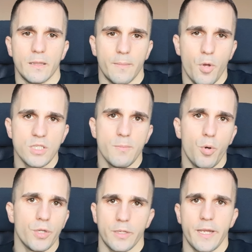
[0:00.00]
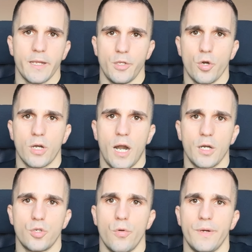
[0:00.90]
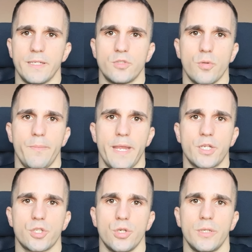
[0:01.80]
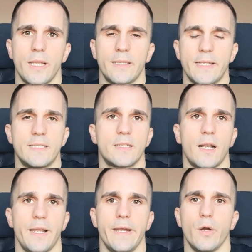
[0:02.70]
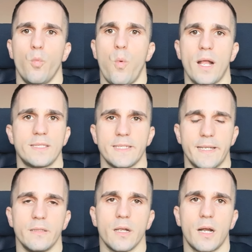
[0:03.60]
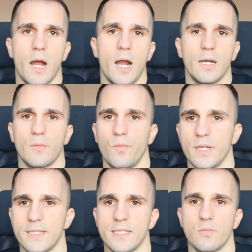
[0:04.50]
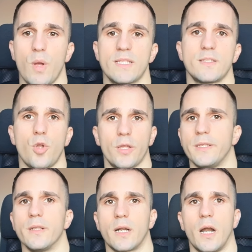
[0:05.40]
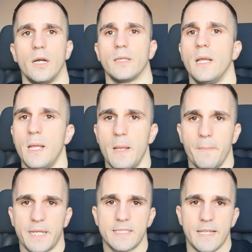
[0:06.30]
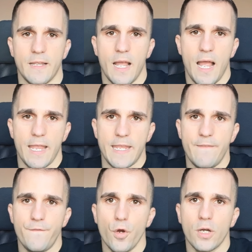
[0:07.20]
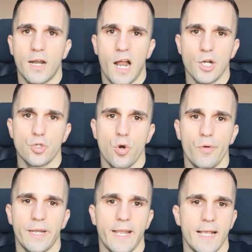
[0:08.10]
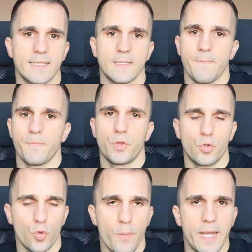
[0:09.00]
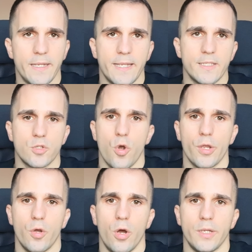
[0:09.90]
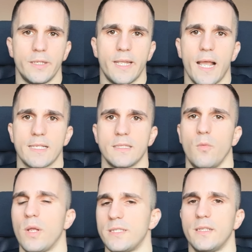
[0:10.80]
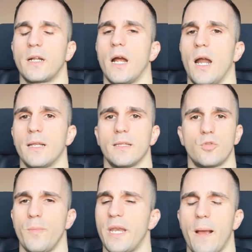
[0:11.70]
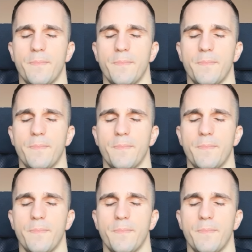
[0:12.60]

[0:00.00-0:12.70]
the most important thing in your cart drawer is to make sure that it's clear what's in the cart versus what's not in the cart. Because if your cart drawer has too many things going on, it has what's in the cart, too many